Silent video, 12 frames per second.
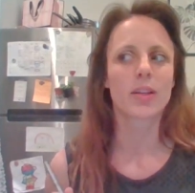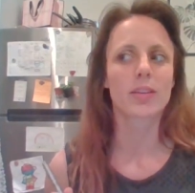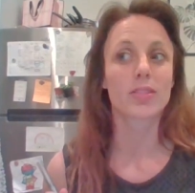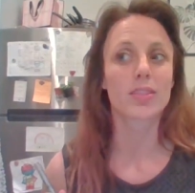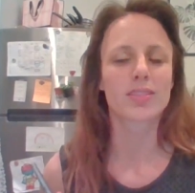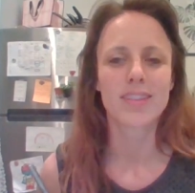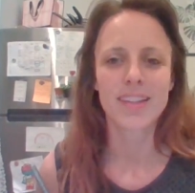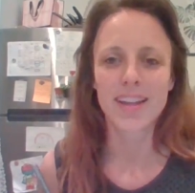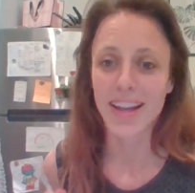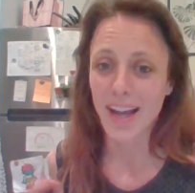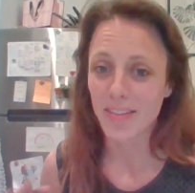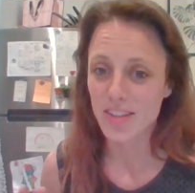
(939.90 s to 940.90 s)
whatever.
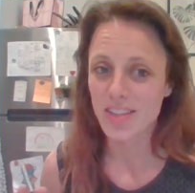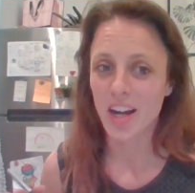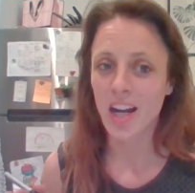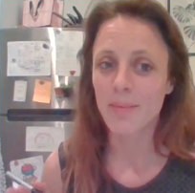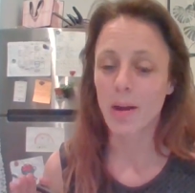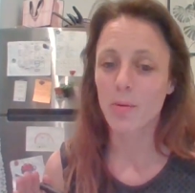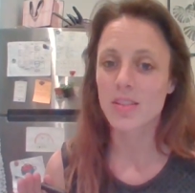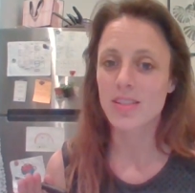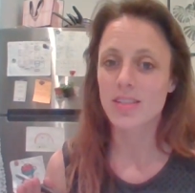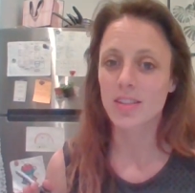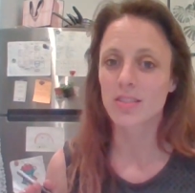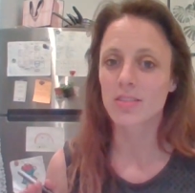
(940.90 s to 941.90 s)
Like at the time I was
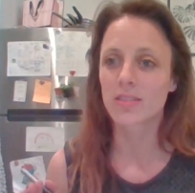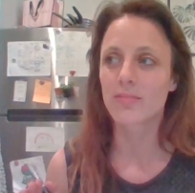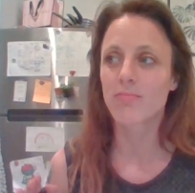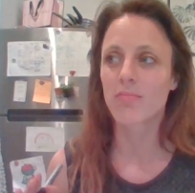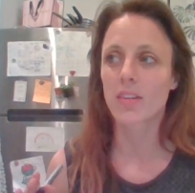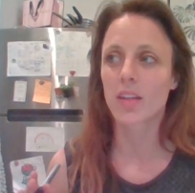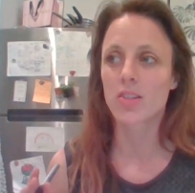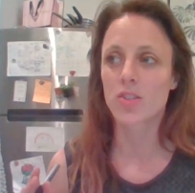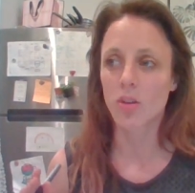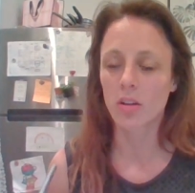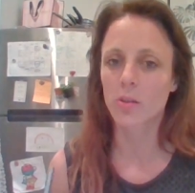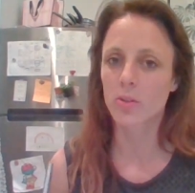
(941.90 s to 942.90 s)
still
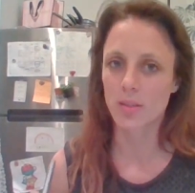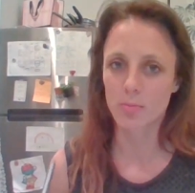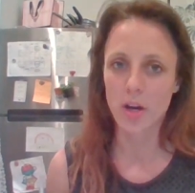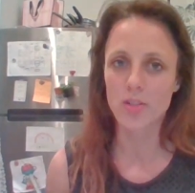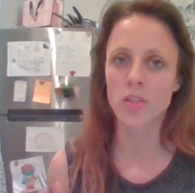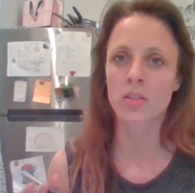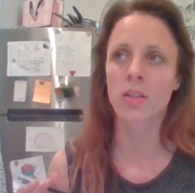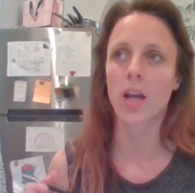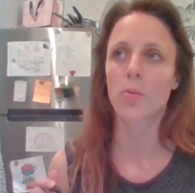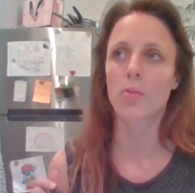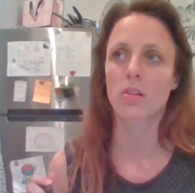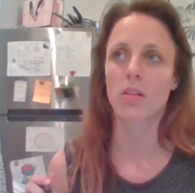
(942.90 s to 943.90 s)
struggling with depression. I
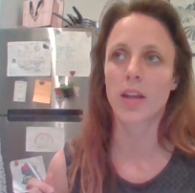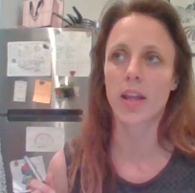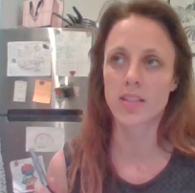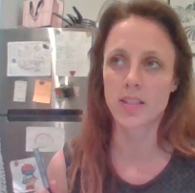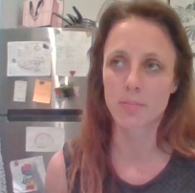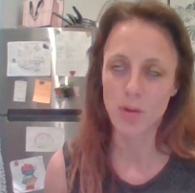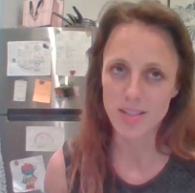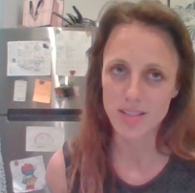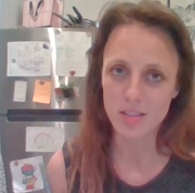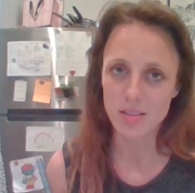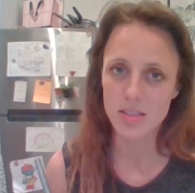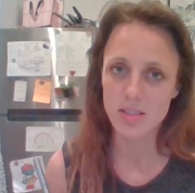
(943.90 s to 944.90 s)
was on
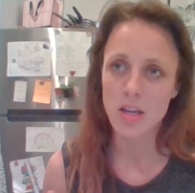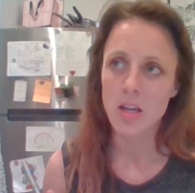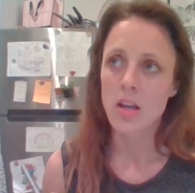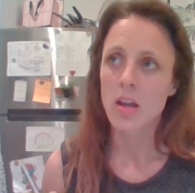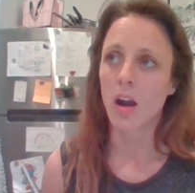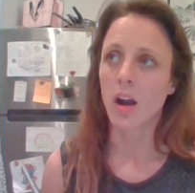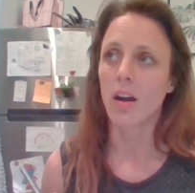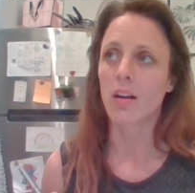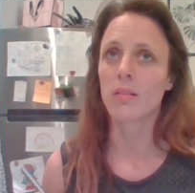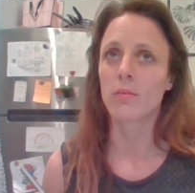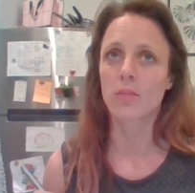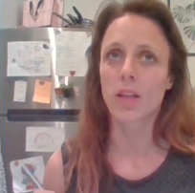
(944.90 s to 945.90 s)
antidepressants
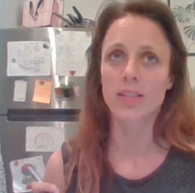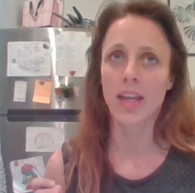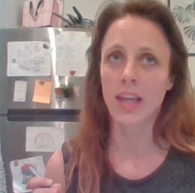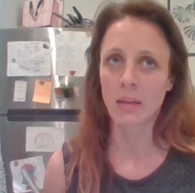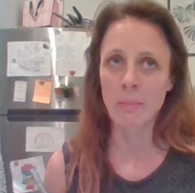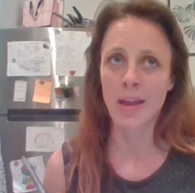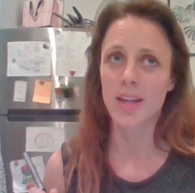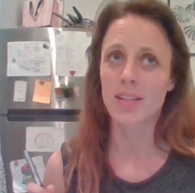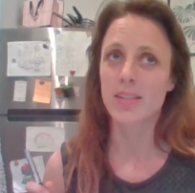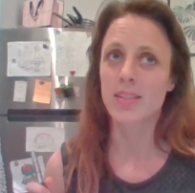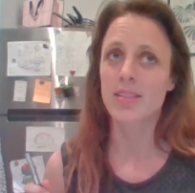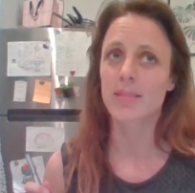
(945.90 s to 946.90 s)
um, like taking
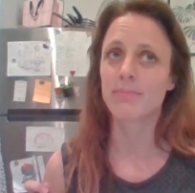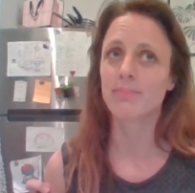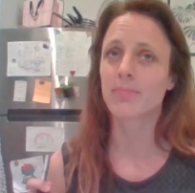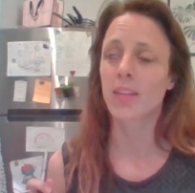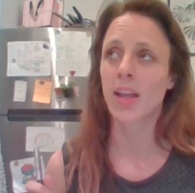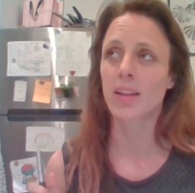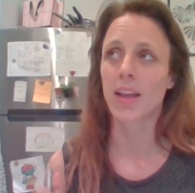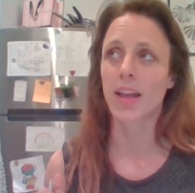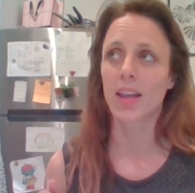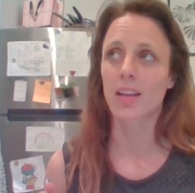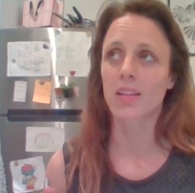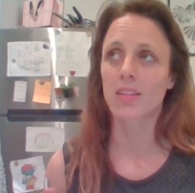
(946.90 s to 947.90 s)
meds and
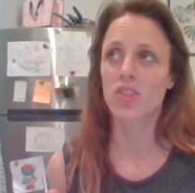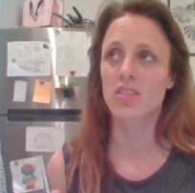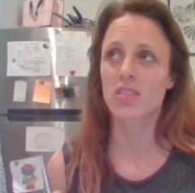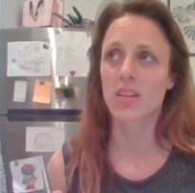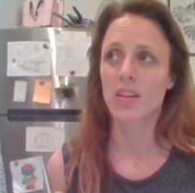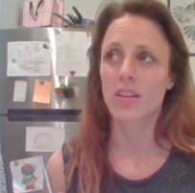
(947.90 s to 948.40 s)
like just